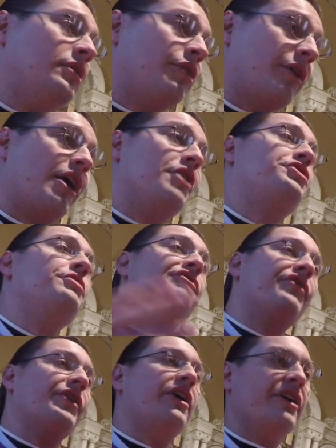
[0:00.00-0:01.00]
gratitude
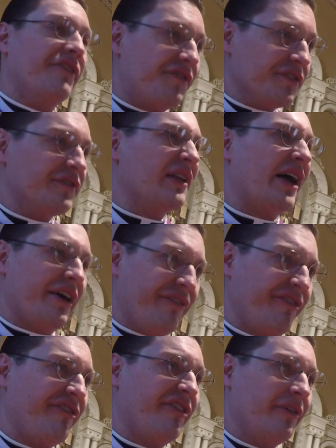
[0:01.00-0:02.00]
for the gift of
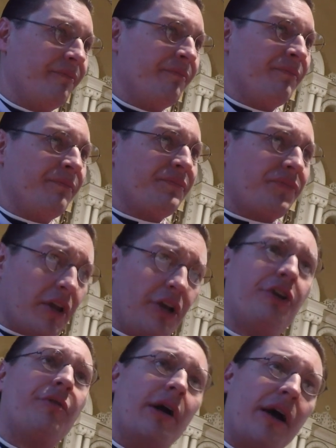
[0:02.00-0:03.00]
life,
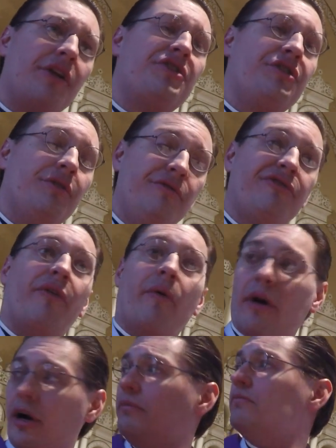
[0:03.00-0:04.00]
and gratitude
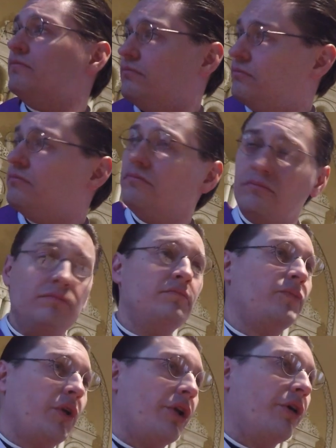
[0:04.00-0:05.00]
for
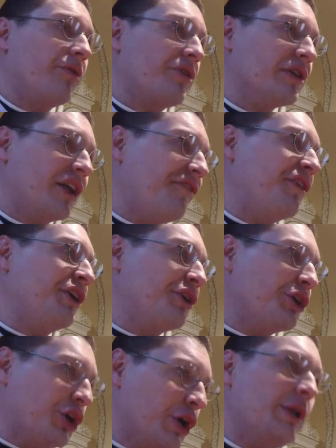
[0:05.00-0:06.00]
the loving
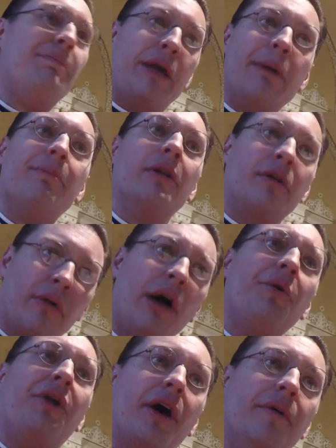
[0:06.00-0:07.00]
and good people
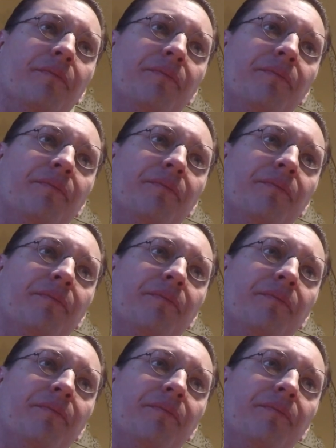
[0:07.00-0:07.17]
around you.